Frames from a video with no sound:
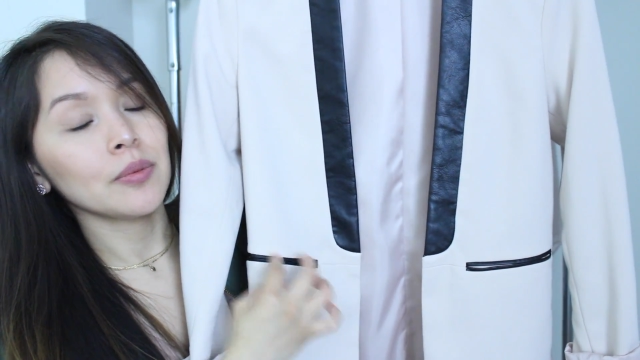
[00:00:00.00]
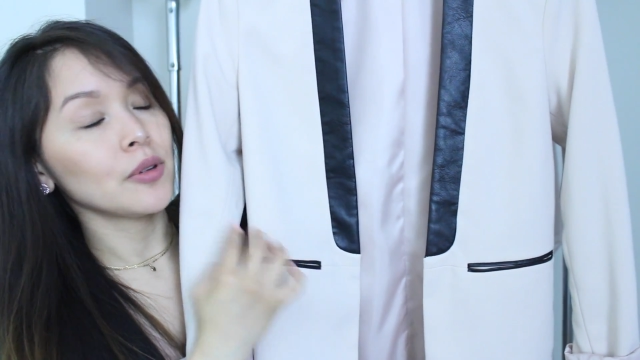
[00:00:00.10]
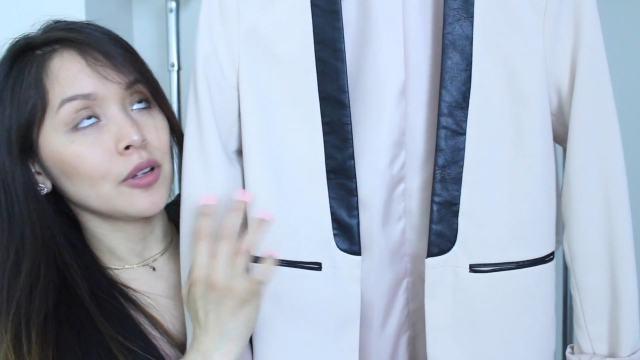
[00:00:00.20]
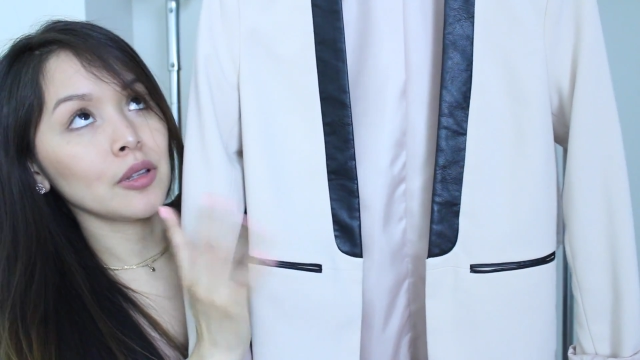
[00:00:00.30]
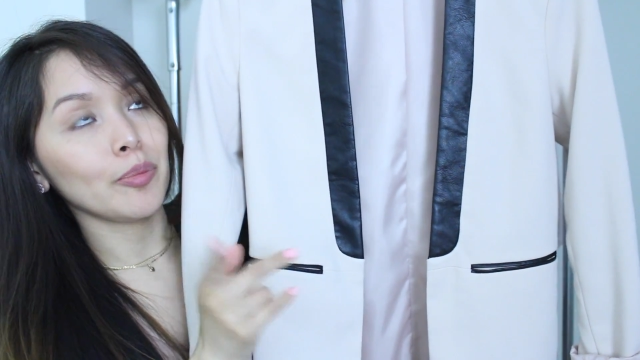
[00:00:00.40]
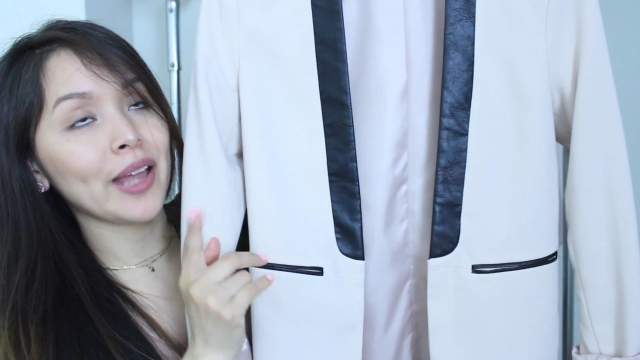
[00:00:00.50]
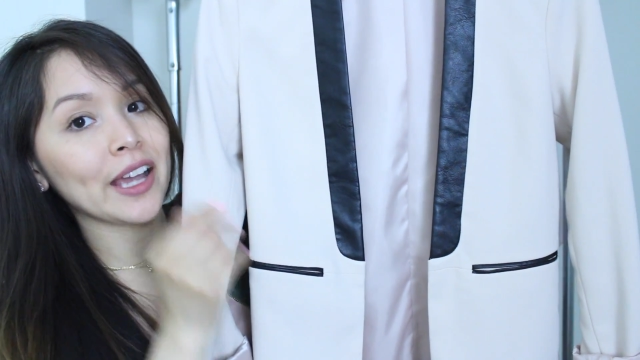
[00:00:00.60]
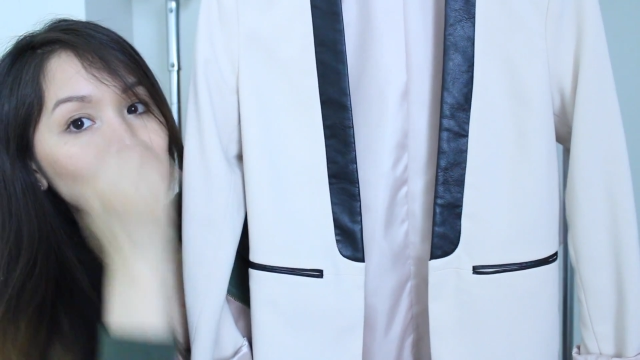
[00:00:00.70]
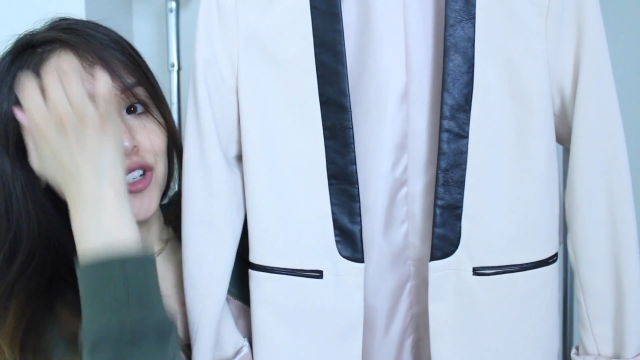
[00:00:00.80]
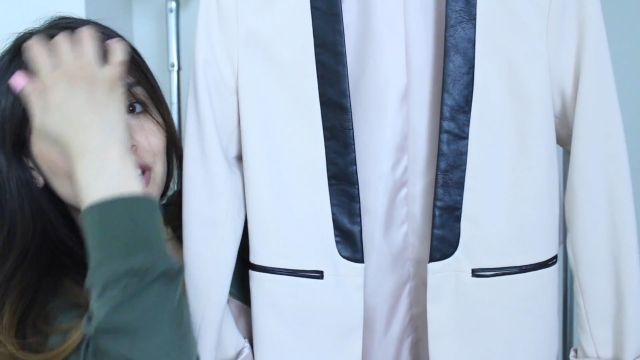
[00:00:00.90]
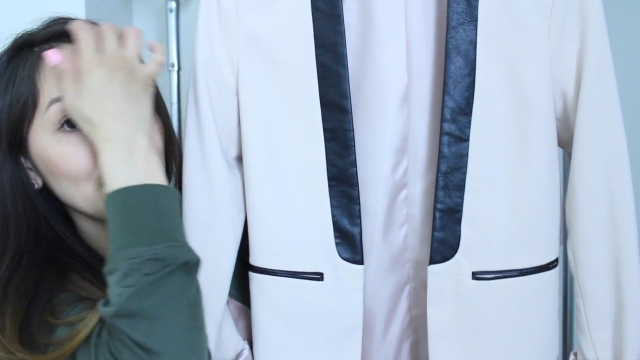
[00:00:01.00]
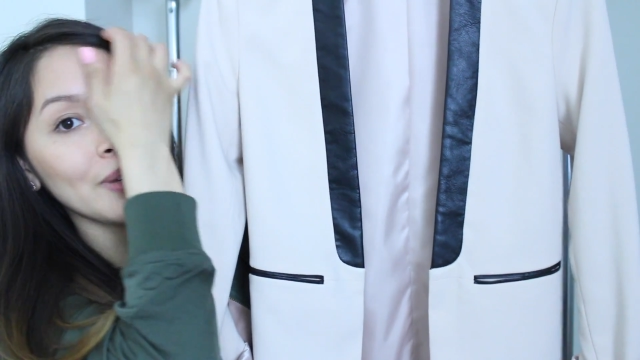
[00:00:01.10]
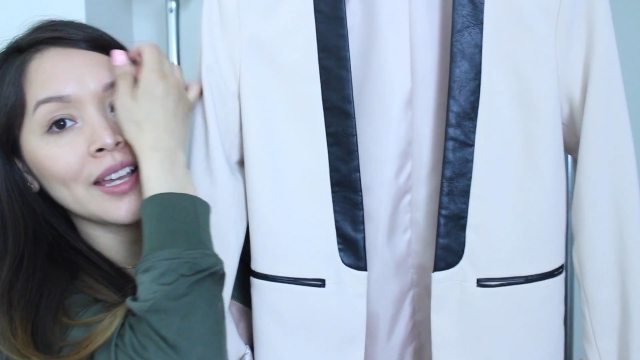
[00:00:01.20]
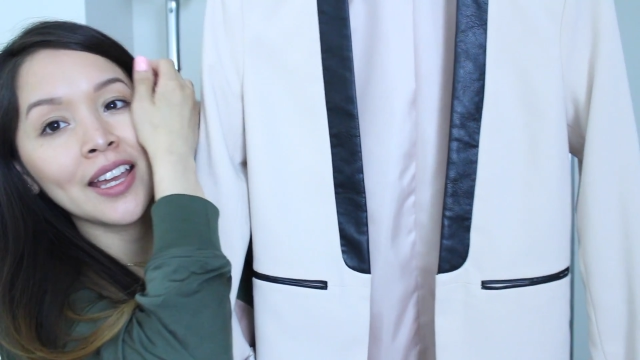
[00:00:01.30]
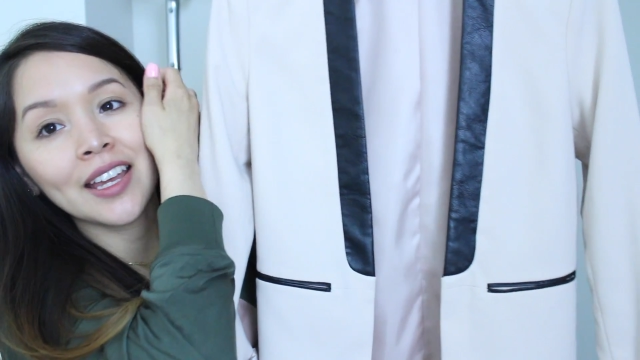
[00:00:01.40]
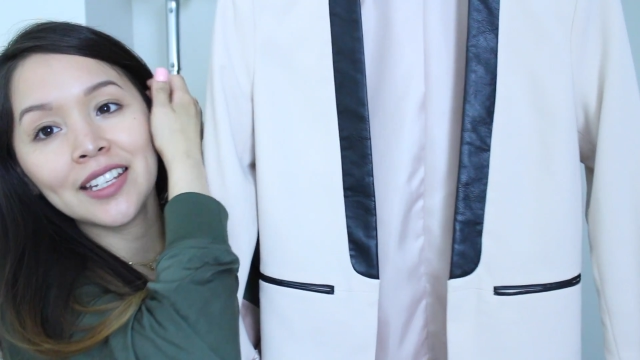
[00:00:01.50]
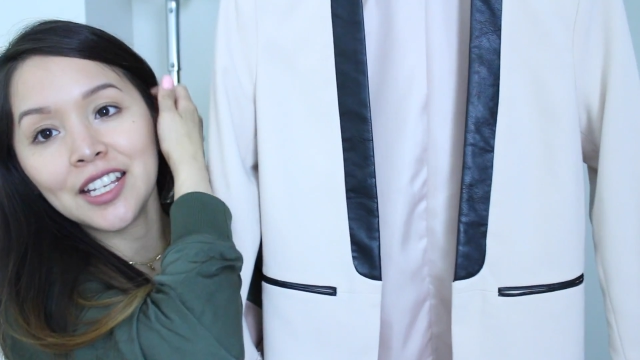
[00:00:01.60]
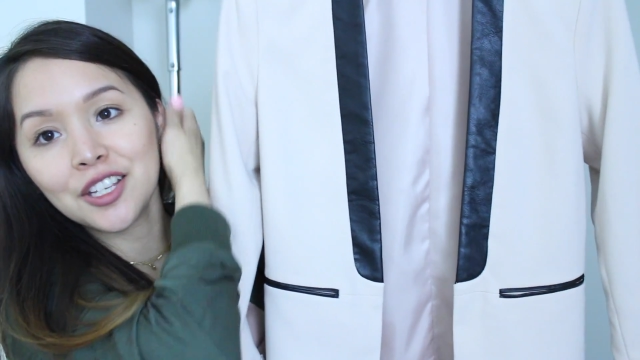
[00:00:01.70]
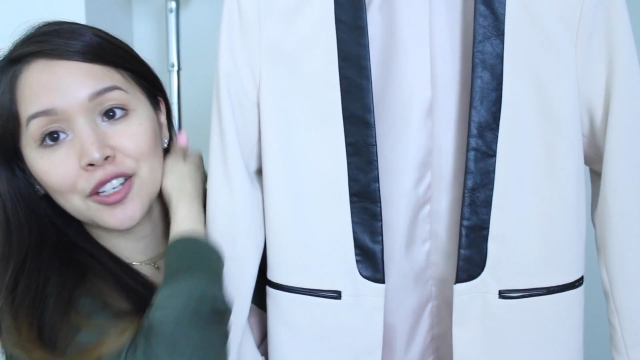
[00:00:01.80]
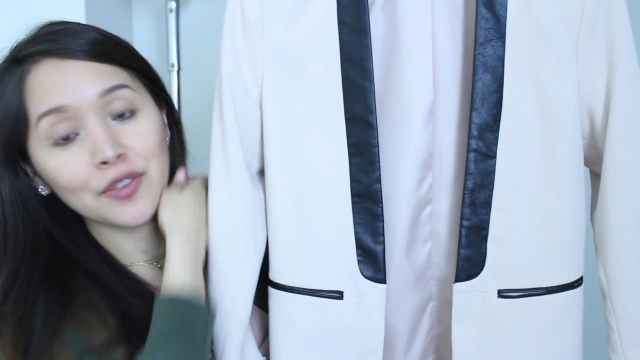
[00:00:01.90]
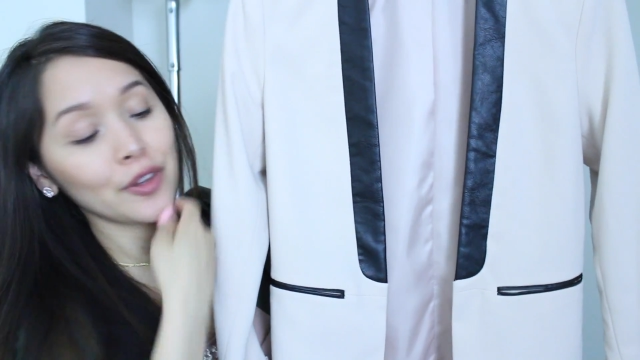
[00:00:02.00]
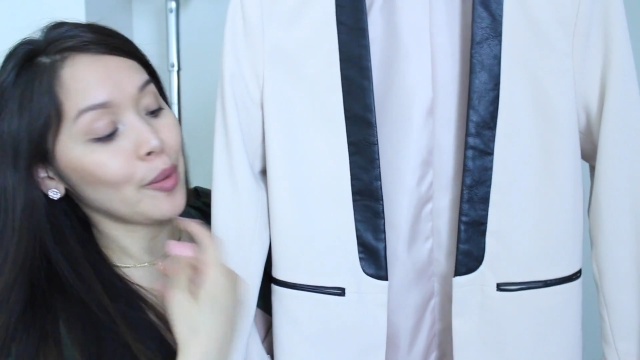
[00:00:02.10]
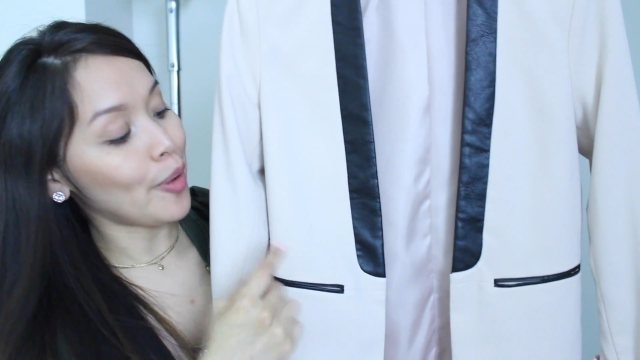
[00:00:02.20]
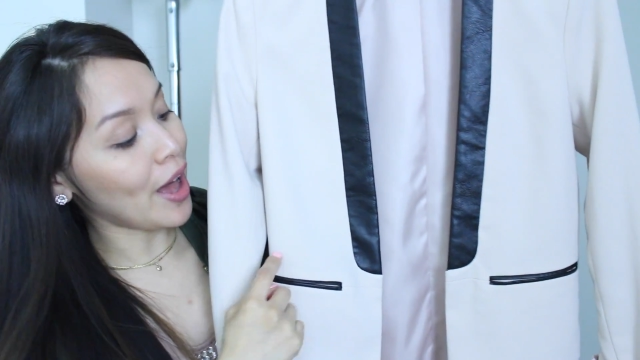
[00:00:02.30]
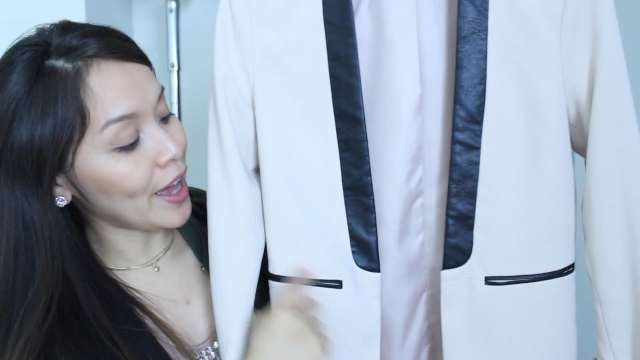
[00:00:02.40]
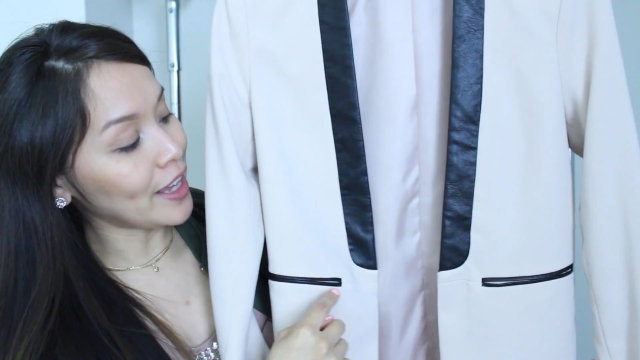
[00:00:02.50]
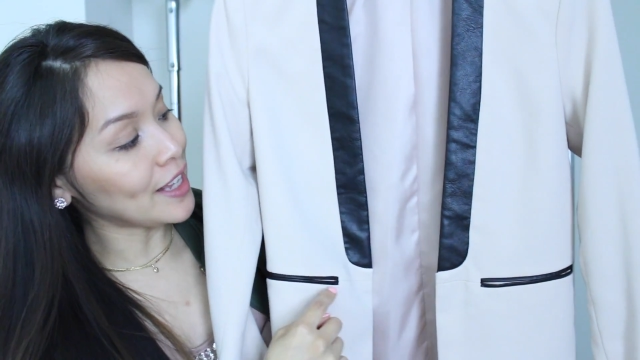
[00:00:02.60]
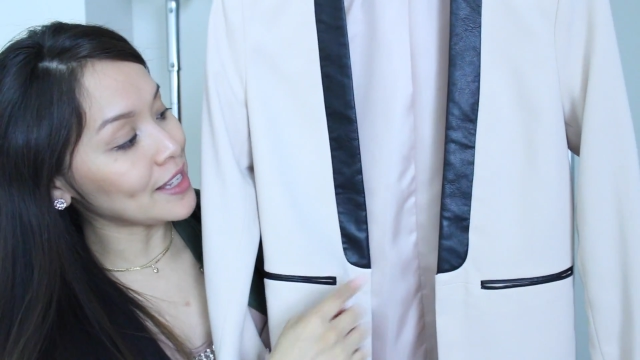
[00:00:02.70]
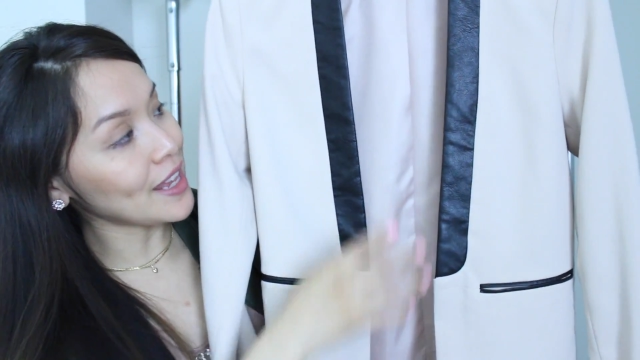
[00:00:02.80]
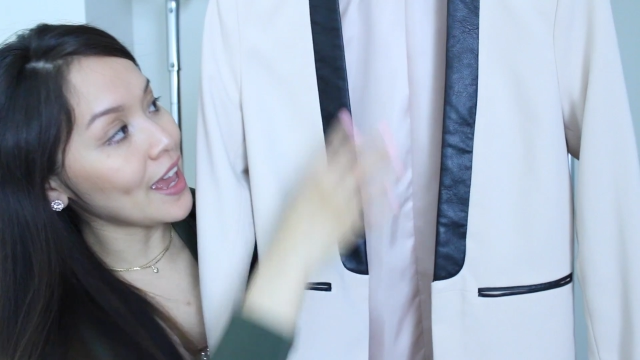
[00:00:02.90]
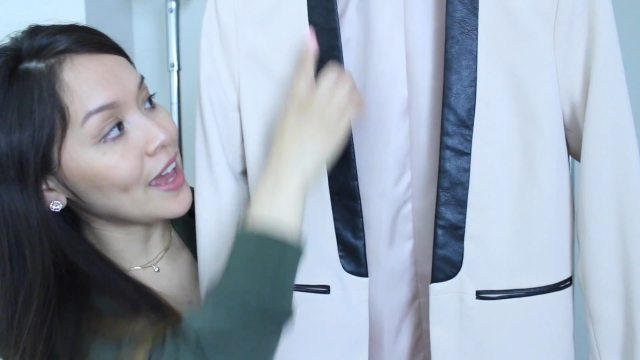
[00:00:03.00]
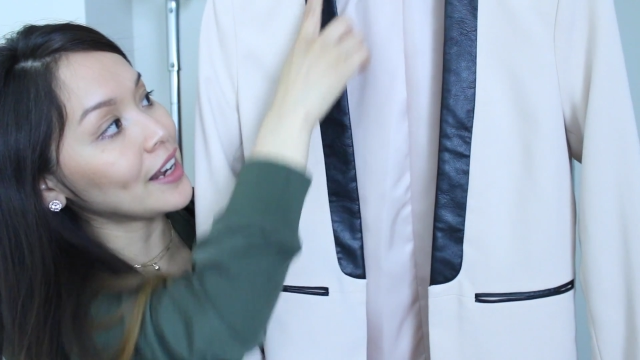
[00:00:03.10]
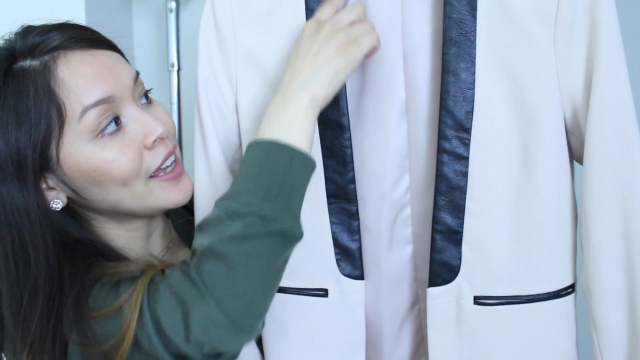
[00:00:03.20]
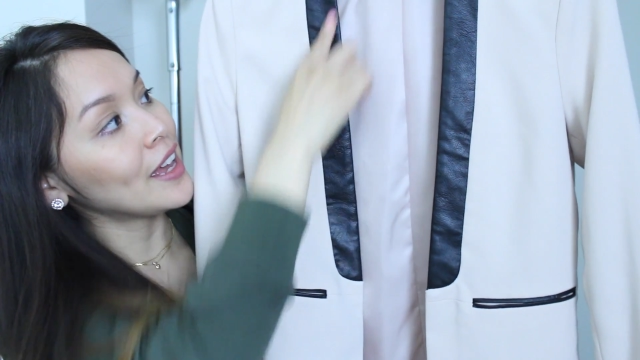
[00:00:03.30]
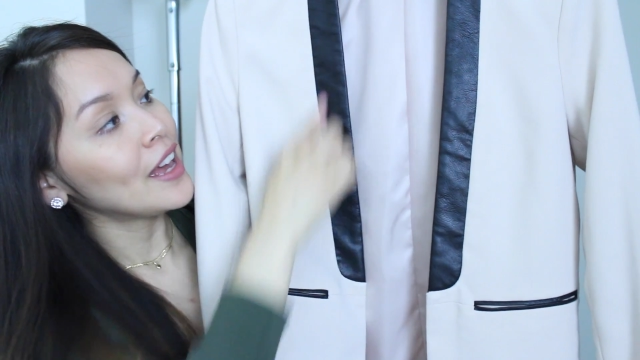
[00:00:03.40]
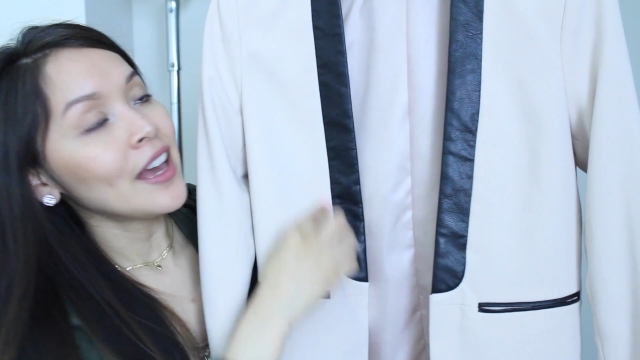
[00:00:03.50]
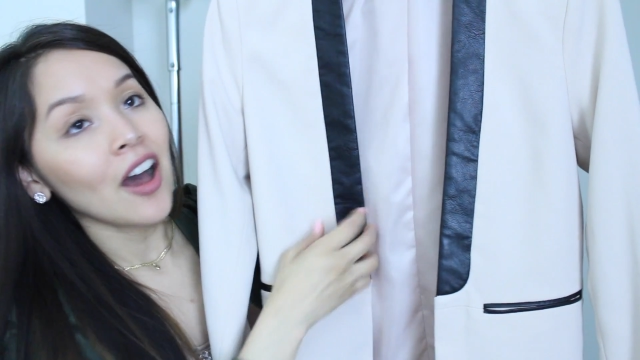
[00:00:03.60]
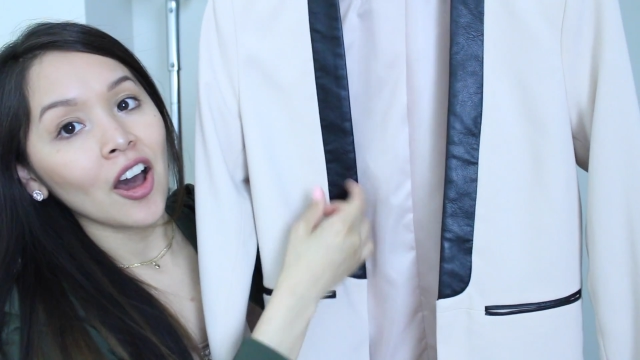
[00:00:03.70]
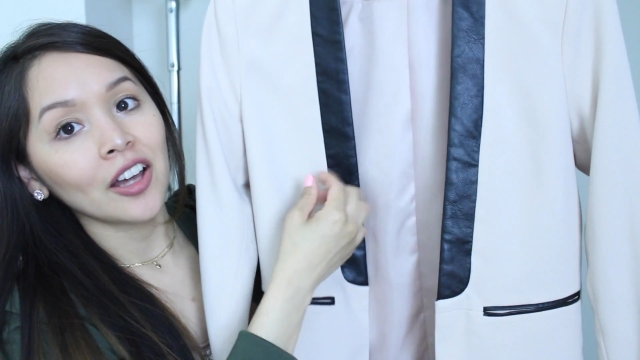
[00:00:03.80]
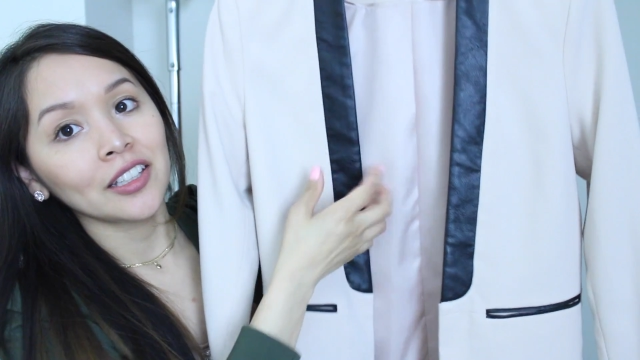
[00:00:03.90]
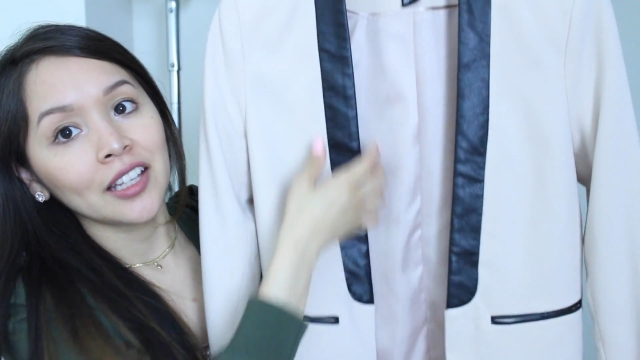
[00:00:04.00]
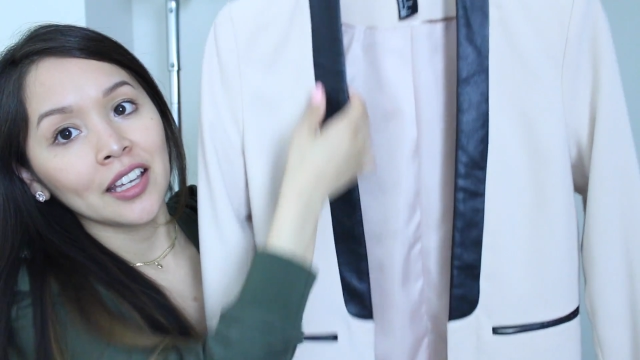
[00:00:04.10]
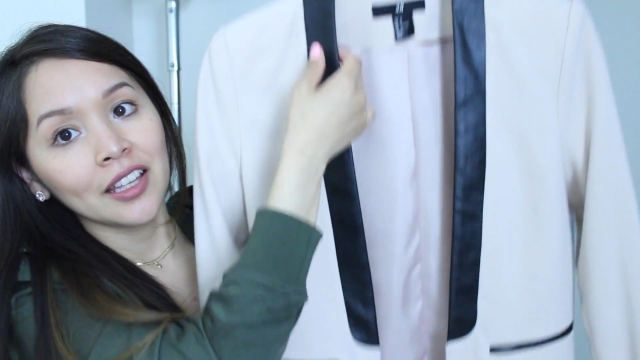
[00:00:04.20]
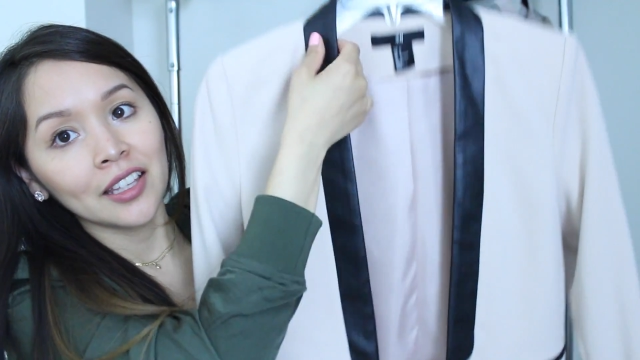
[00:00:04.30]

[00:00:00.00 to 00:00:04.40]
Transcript: or the black trim details for the pockets and on